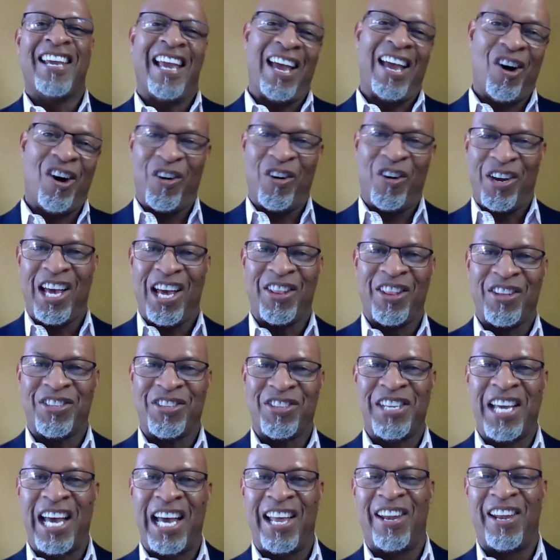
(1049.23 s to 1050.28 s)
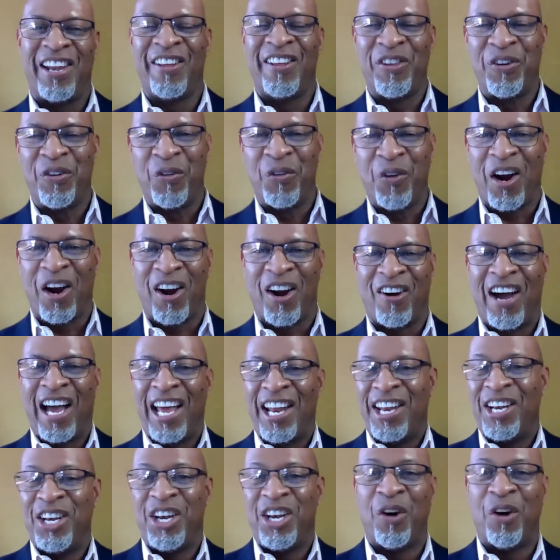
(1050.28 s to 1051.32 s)
On the other side of the world, I
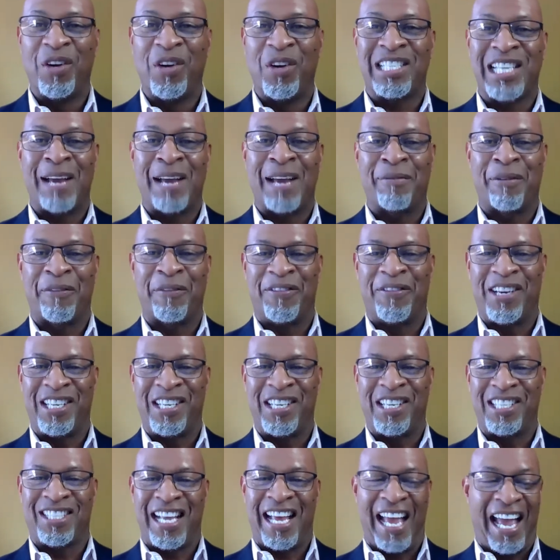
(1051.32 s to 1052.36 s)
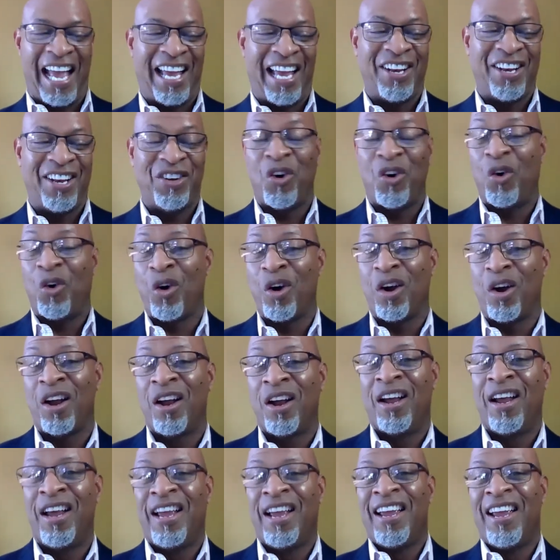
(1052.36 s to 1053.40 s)
didn't know what type of fish they had, nor,
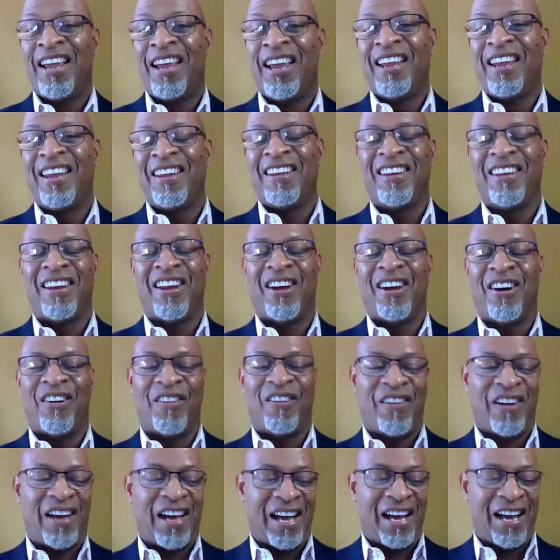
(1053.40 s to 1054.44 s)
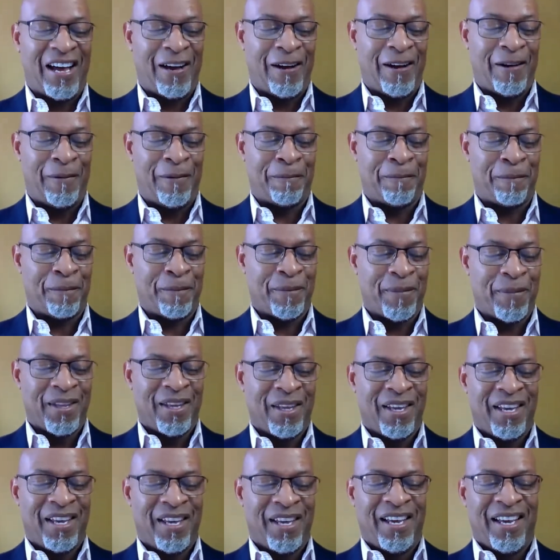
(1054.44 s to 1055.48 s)
you know, um,
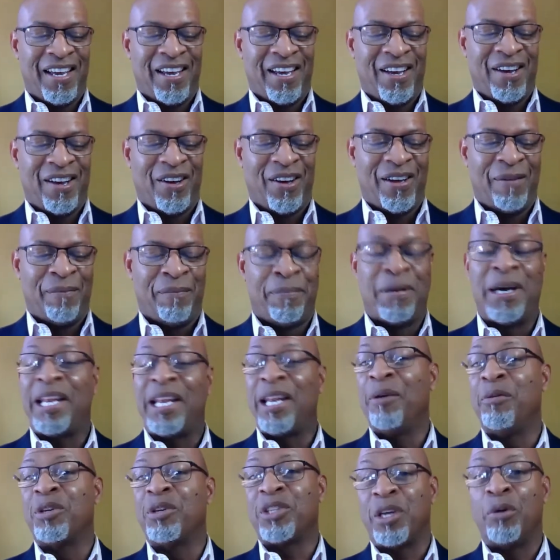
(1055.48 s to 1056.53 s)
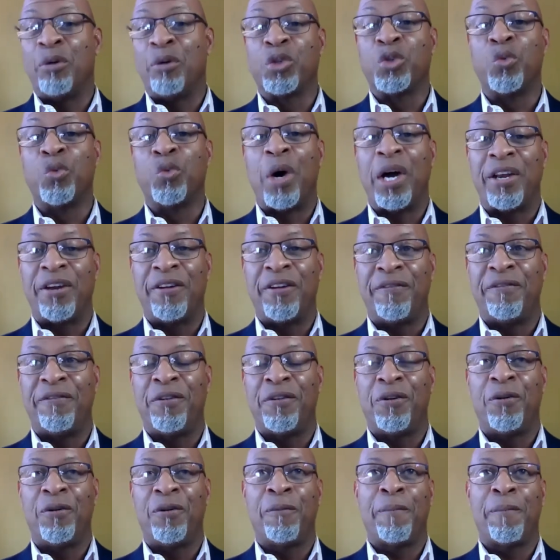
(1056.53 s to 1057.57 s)
but it was, it was
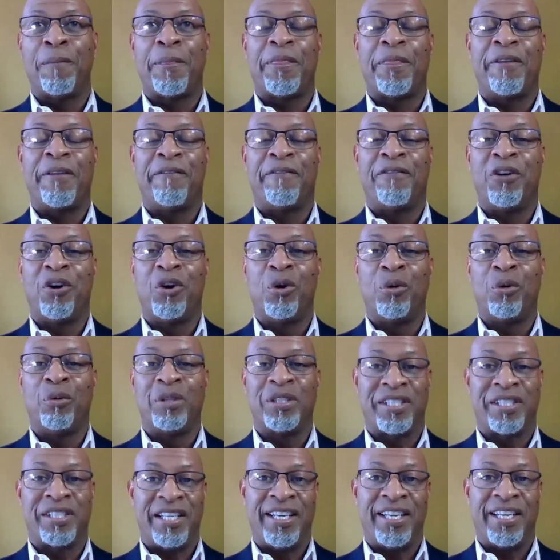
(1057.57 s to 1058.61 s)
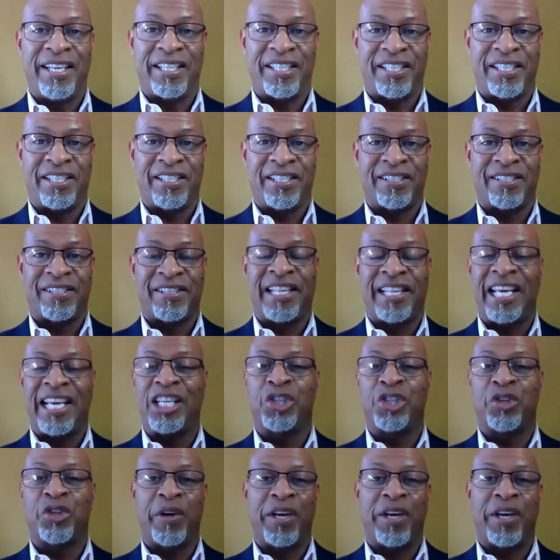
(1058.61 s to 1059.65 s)
wonderful. The food was delicious. They
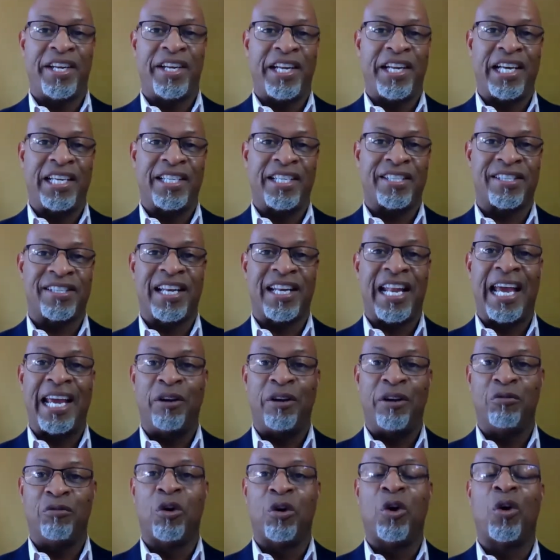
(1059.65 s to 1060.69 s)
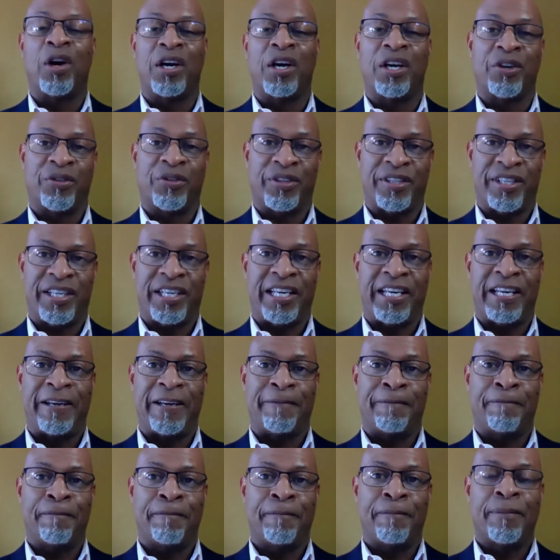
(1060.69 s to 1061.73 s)
treated us like royalty.
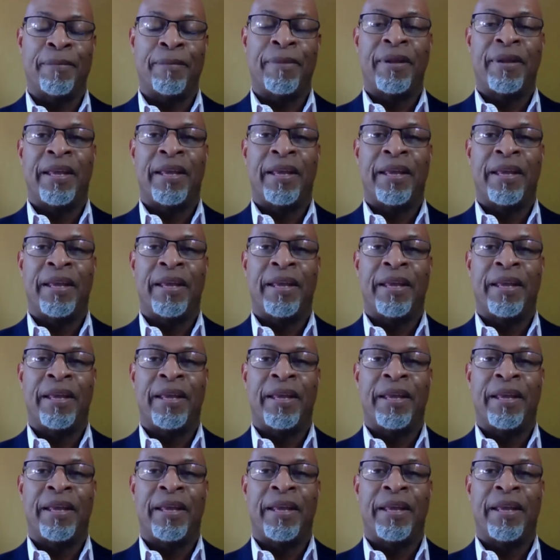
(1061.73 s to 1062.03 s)
Oh,